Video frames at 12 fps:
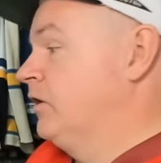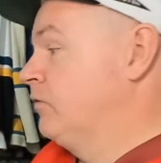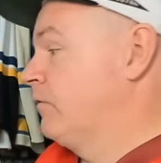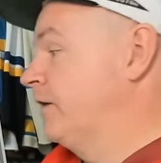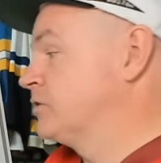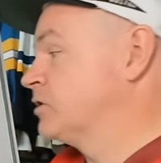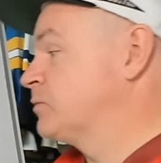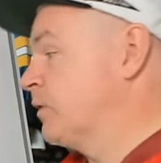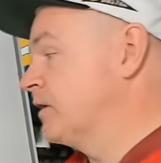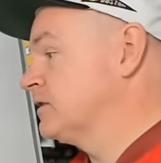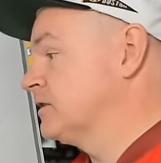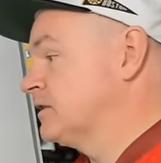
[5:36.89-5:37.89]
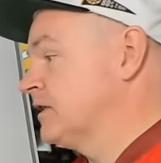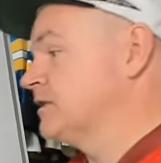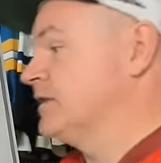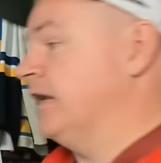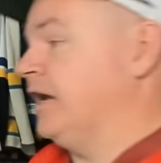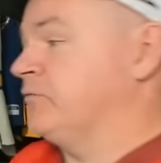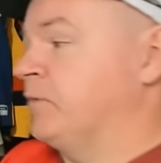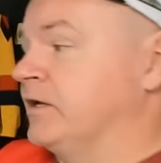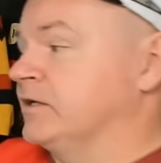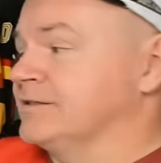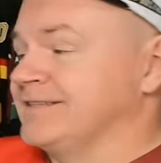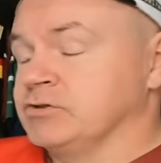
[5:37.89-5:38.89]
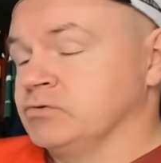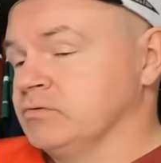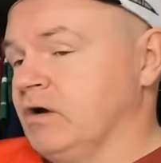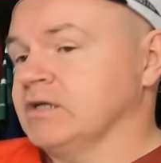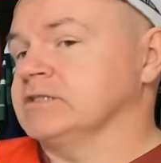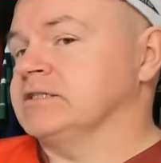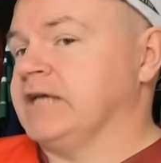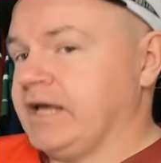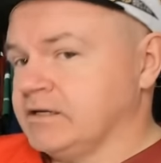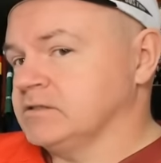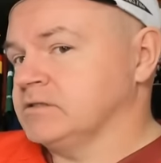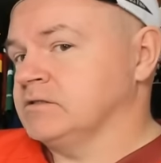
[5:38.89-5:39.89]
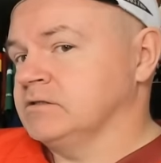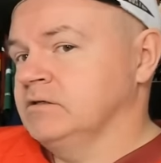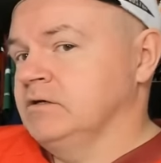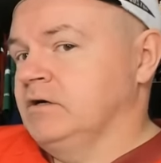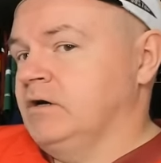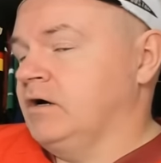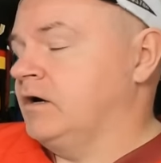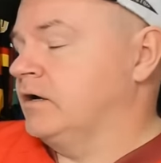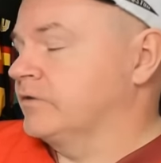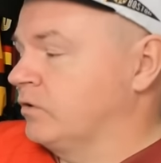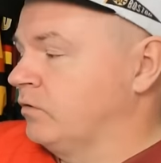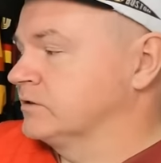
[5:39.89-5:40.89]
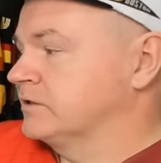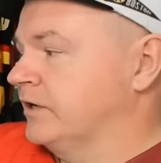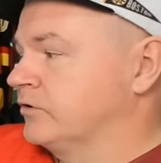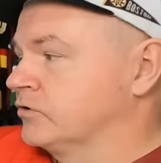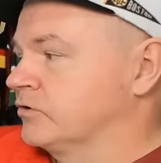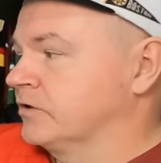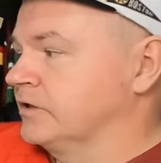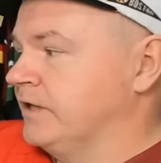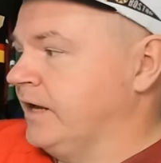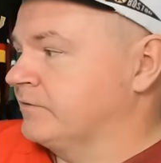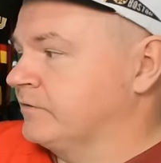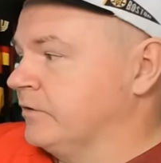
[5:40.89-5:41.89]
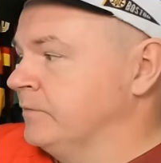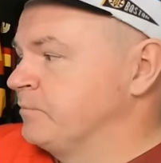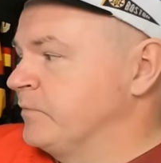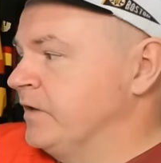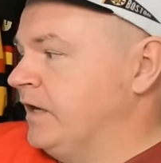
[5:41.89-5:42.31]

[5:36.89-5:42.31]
Rangers press at six and a half minutes. They do not test uh, the goaltender during that, though.